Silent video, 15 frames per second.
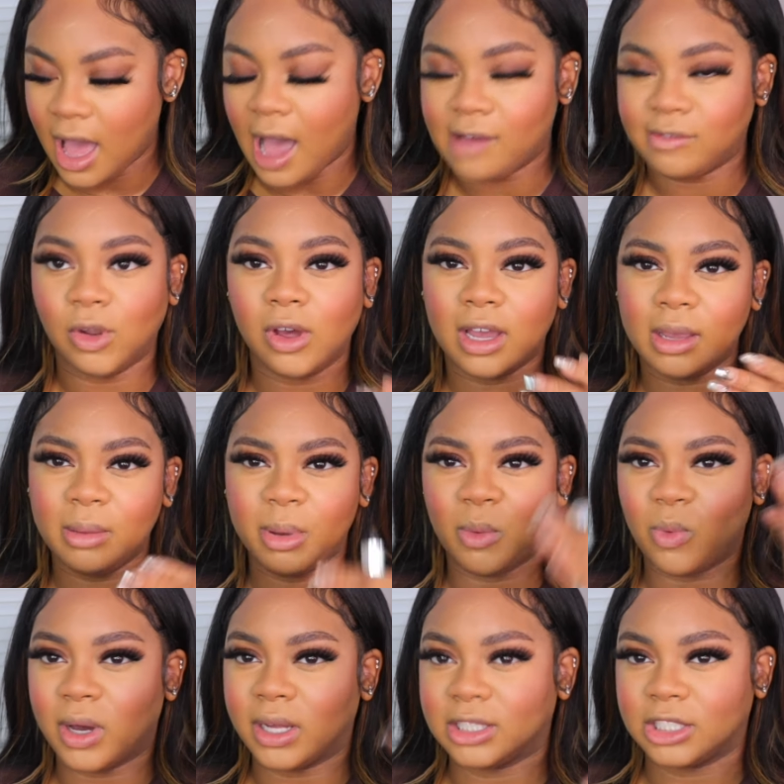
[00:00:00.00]
I've low-key been
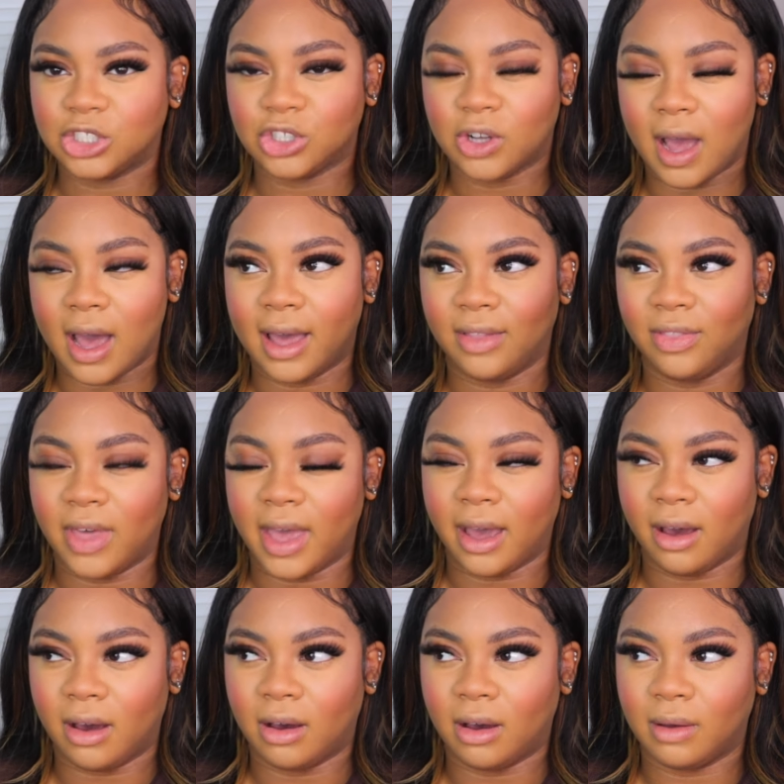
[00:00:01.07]
wanting to try
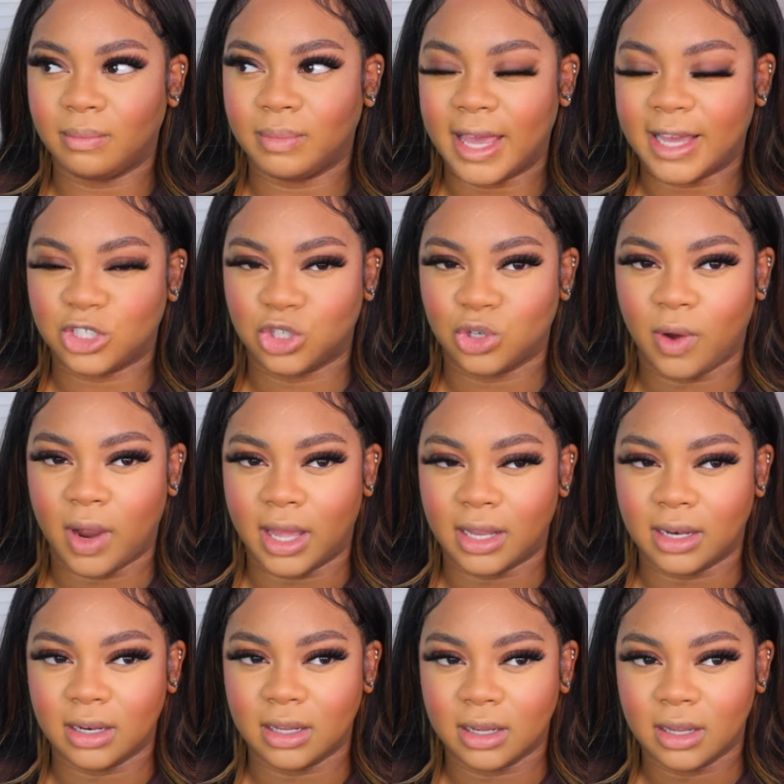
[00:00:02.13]
that
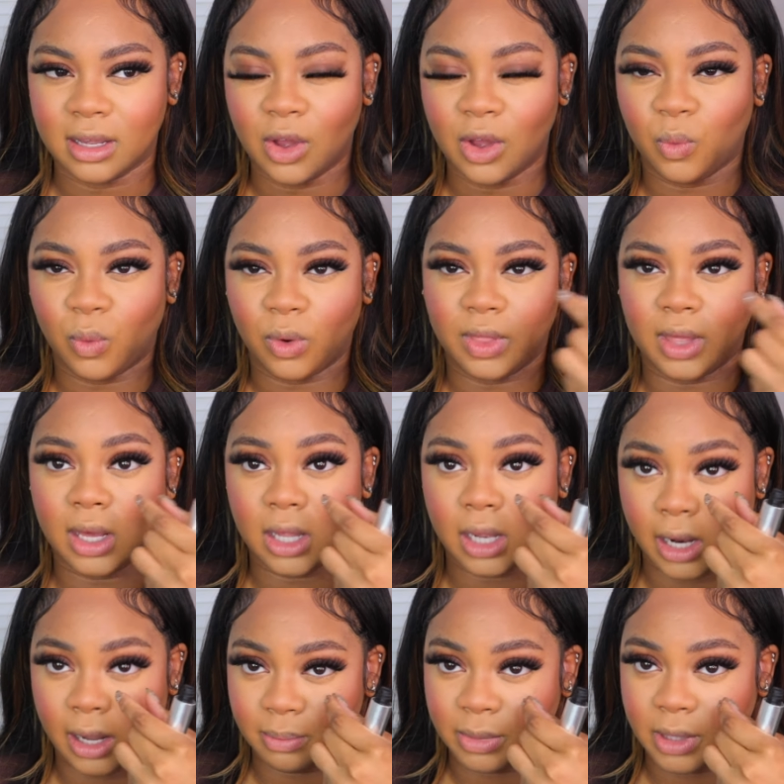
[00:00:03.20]
trend where they
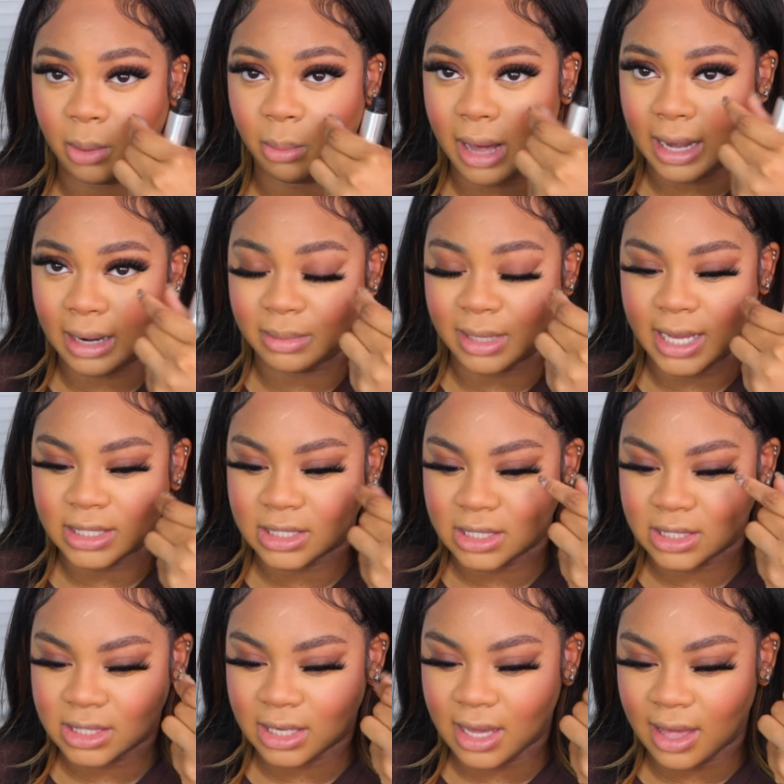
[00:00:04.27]
clump their bottom
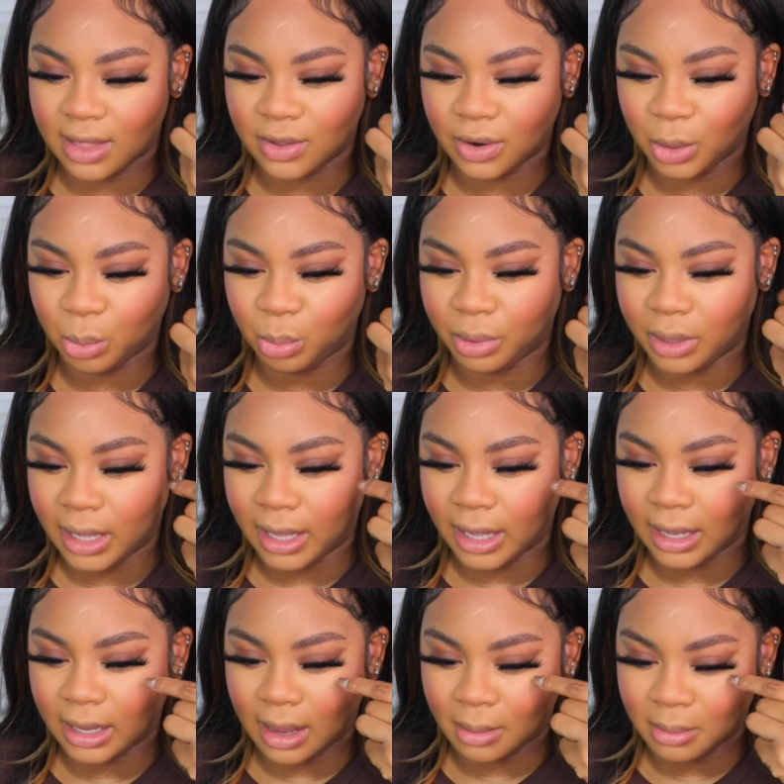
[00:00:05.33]
lashes together,
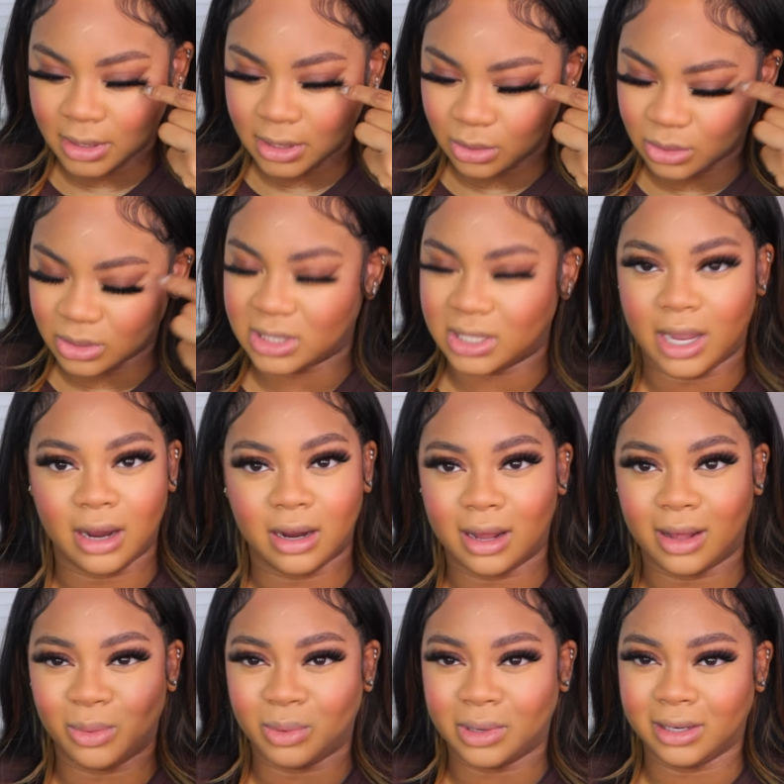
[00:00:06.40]
but I'm a little scared.
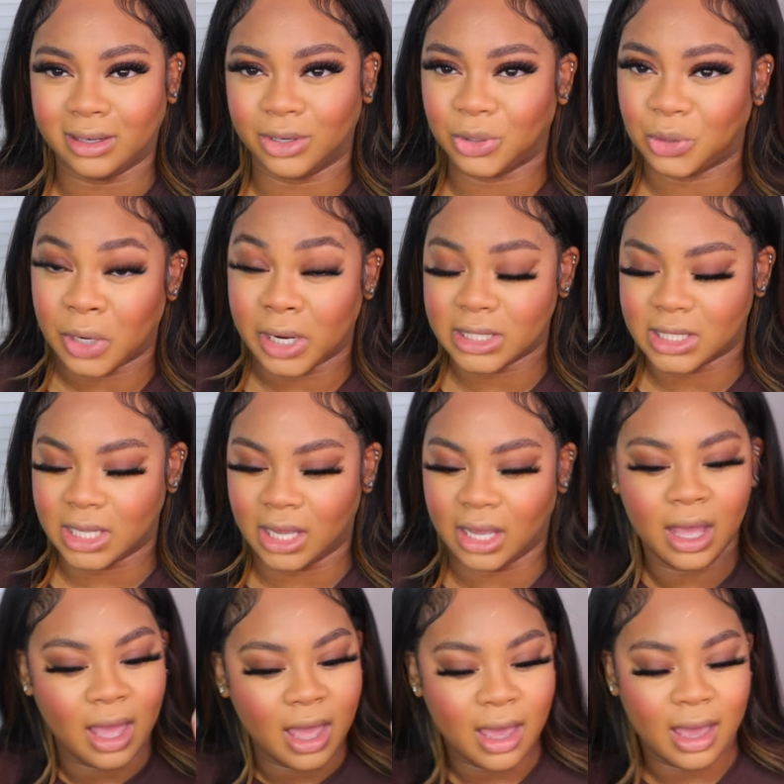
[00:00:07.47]
I don't want to look
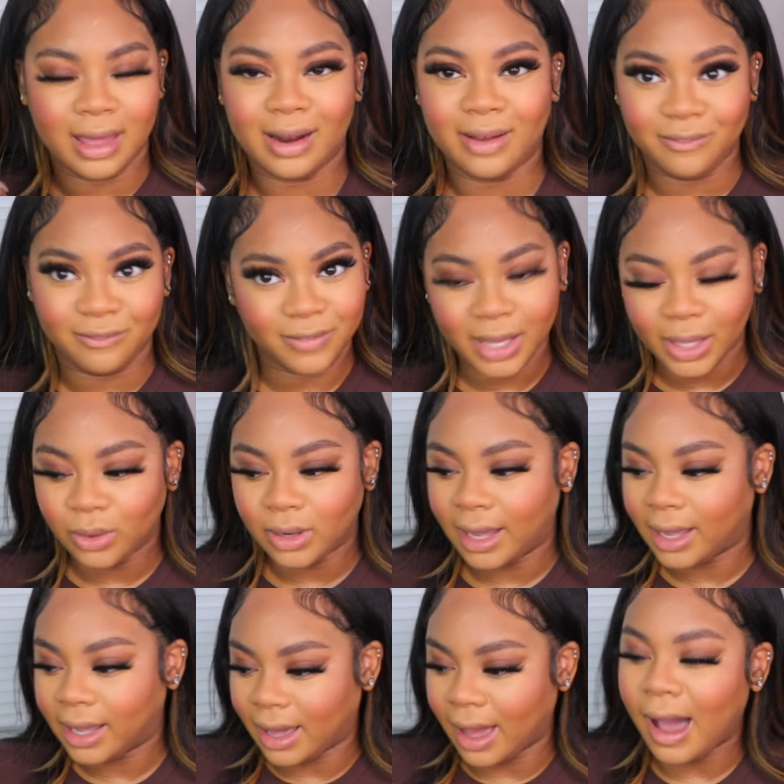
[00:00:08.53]
crazy, and I feel
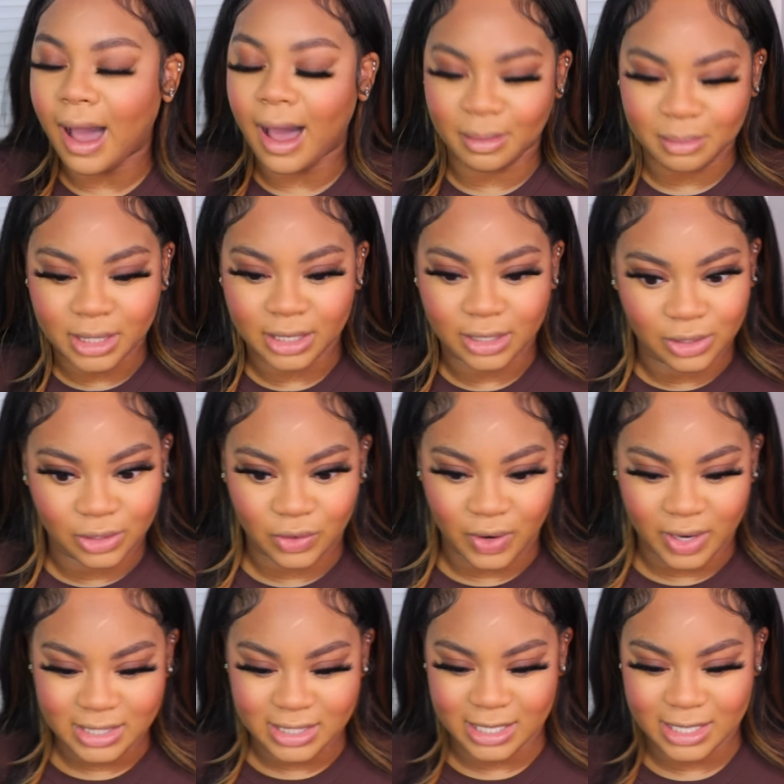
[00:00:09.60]
like I'm gonna look
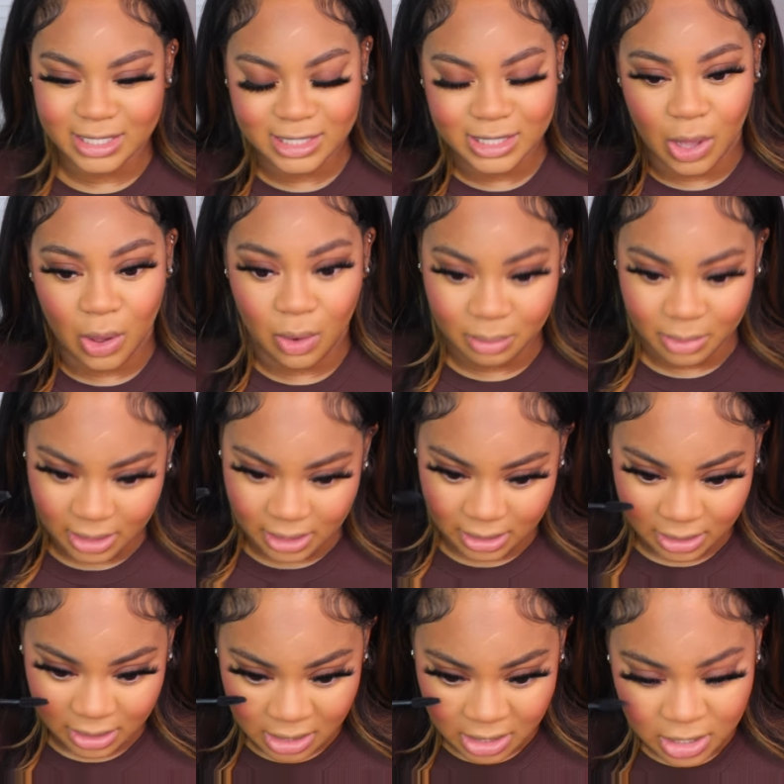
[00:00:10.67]
crazy. So I'm
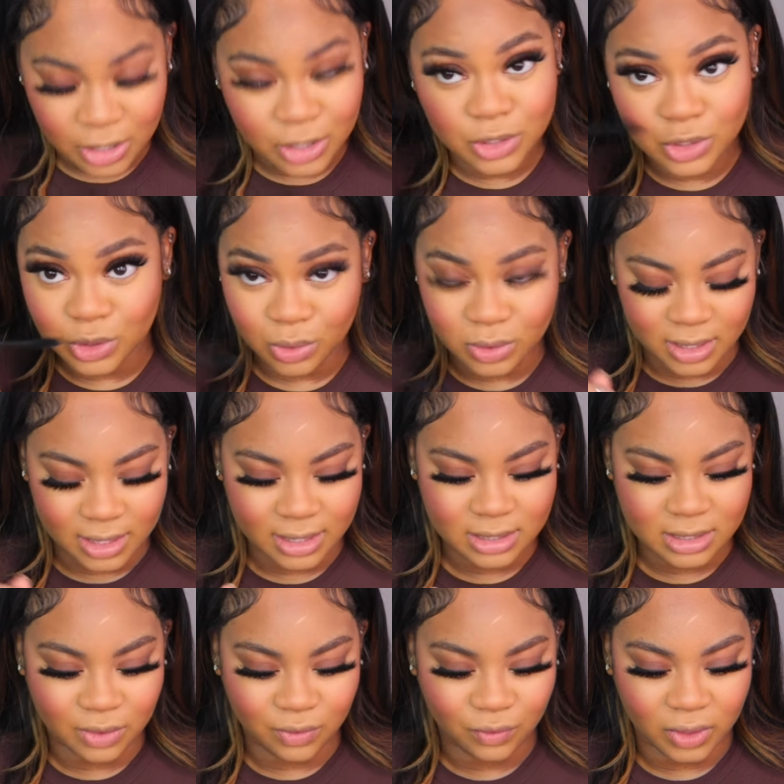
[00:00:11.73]
gonna do
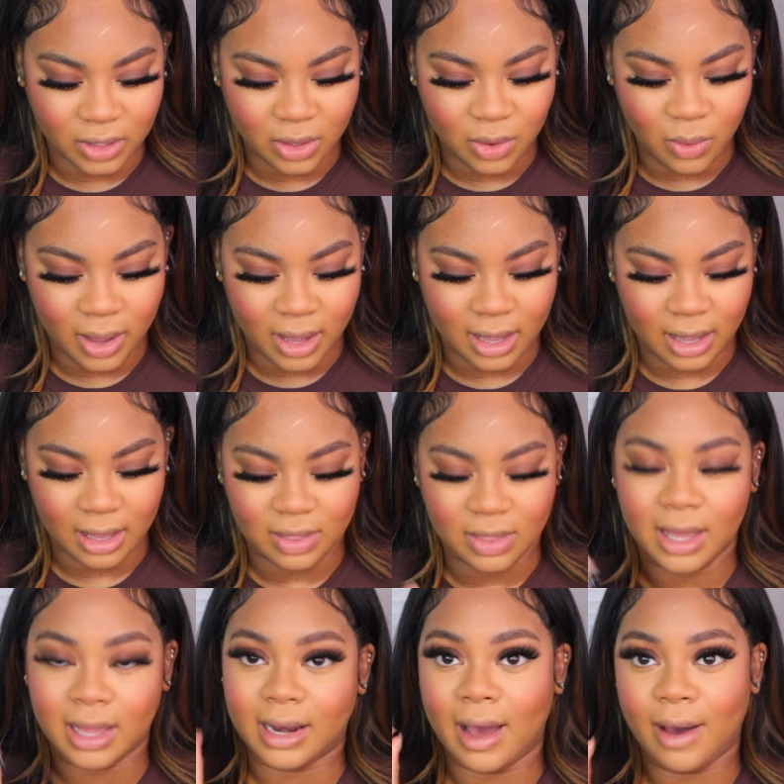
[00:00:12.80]
this really quick, and
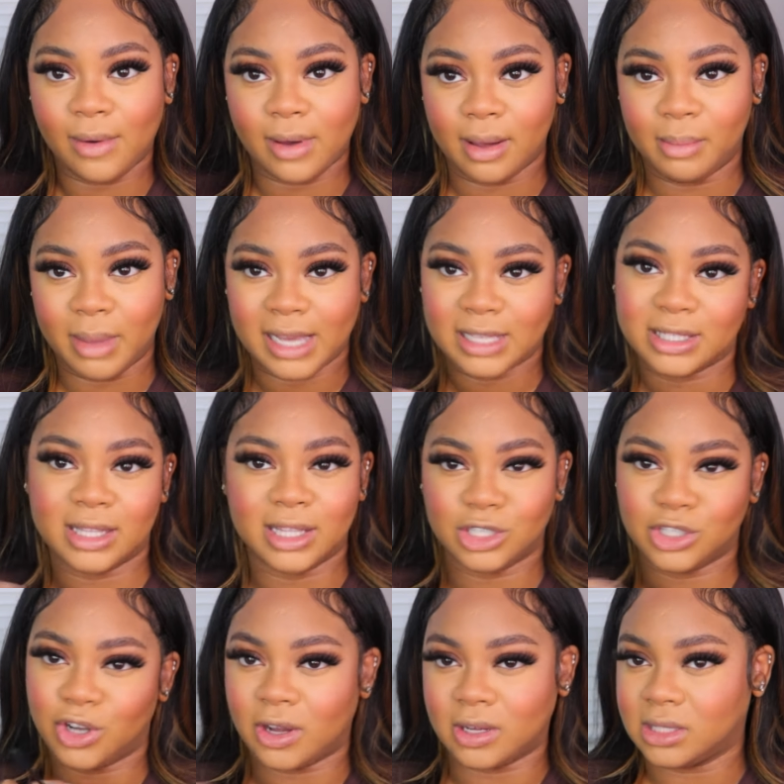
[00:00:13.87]
then I'll come back so
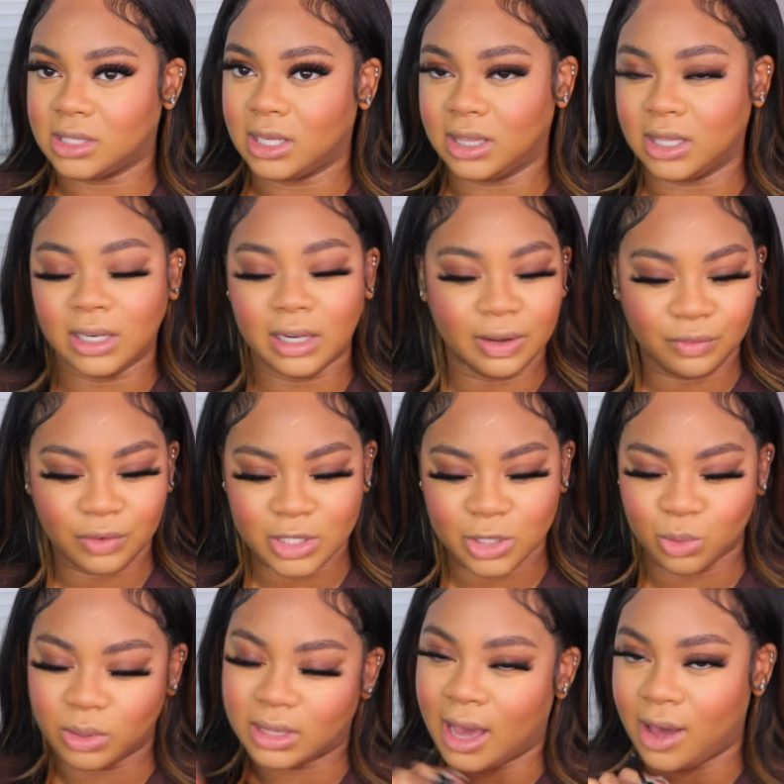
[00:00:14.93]
that y'all can see the
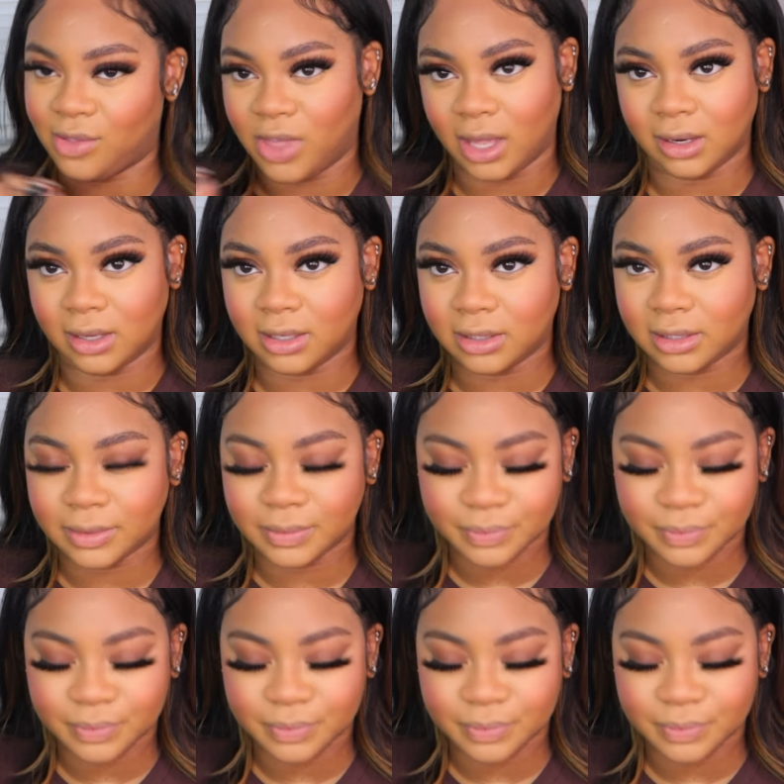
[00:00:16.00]
difference with how they look.